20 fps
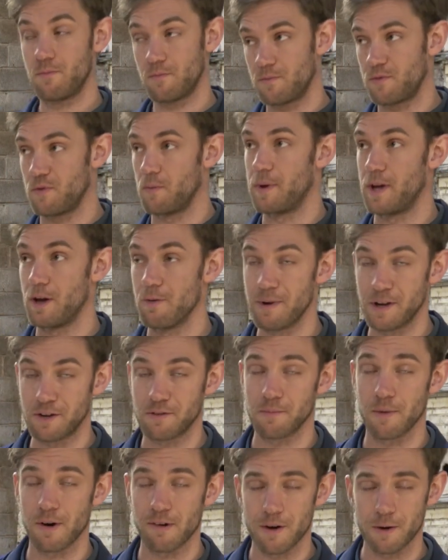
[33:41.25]
for me will be
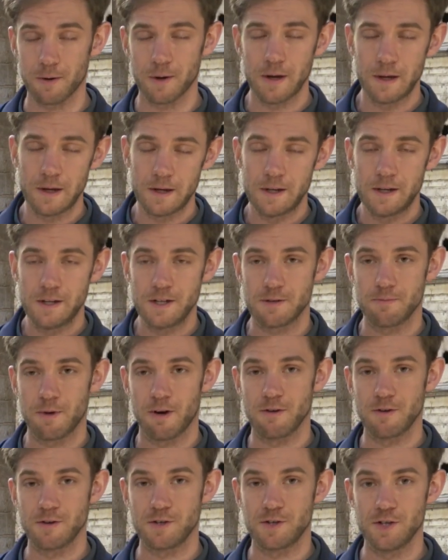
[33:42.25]

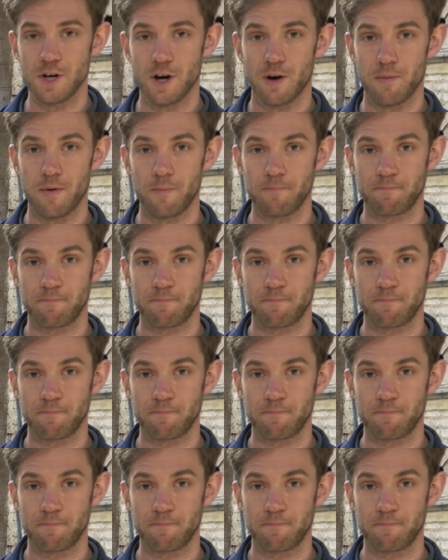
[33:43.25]
tomorrow's job.